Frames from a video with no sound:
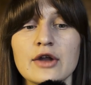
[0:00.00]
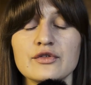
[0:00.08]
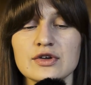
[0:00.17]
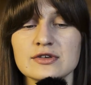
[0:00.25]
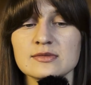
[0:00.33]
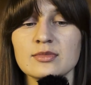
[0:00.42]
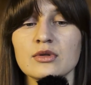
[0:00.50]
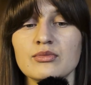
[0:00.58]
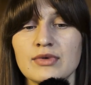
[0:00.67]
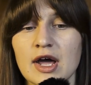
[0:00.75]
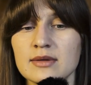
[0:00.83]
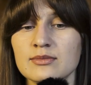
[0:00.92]
reusable
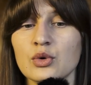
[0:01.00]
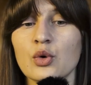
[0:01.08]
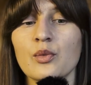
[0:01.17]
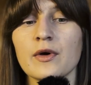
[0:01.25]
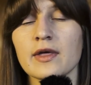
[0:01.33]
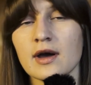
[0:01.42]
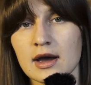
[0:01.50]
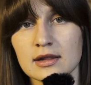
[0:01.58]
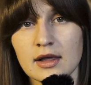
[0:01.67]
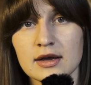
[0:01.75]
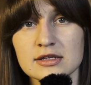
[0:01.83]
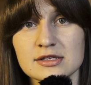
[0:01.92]
brand book with
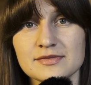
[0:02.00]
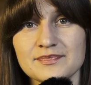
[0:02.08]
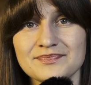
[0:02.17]
guidelines.